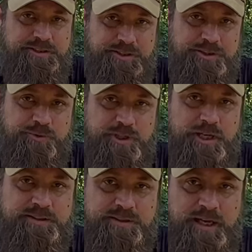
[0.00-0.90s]
You do
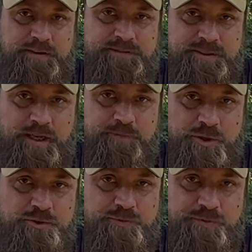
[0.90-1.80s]
realize that half the time
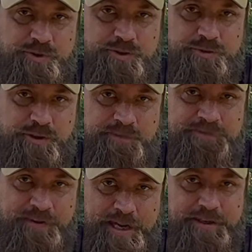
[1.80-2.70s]
those reviews are
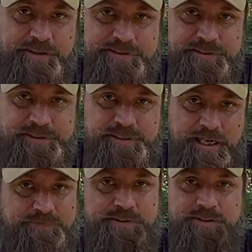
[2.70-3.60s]
fake.
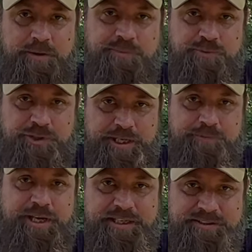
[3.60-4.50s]
Half the time people get
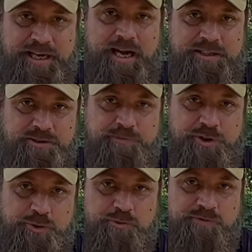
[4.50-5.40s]
paid to actually
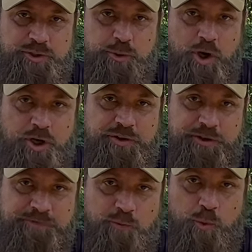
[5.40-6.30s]
put the review on
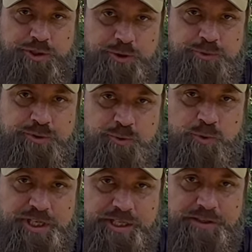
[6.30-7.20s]
there for you to
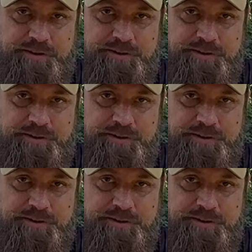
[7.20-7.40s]
read.